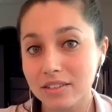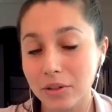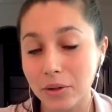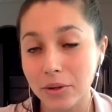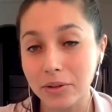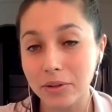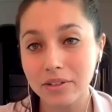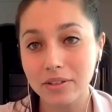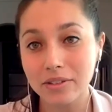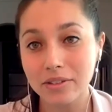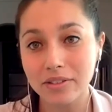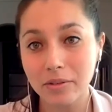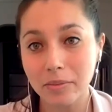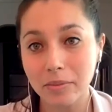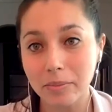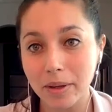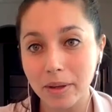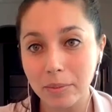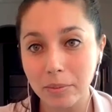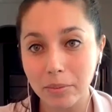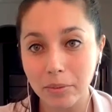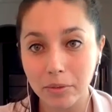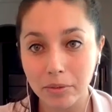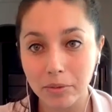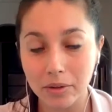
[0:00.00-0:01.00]
talk to some
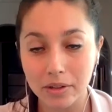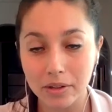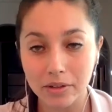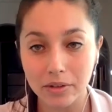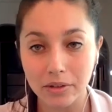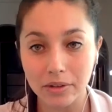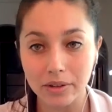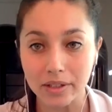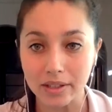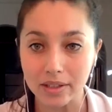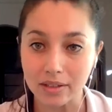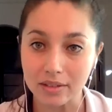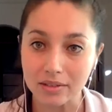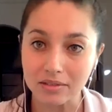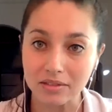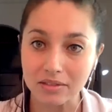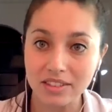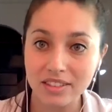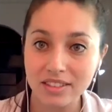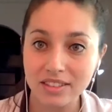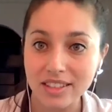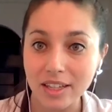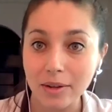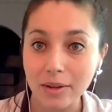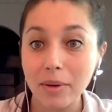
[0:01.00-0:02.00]
people who are doing
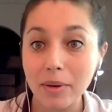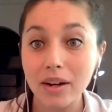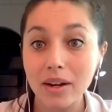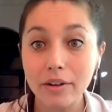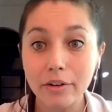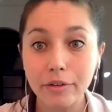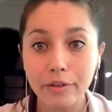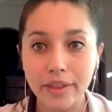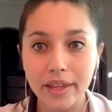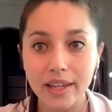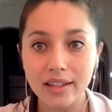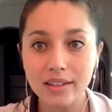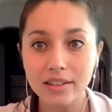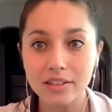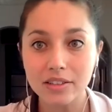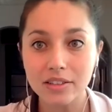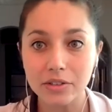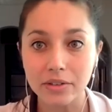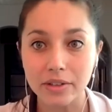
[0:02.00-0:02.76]
similar things,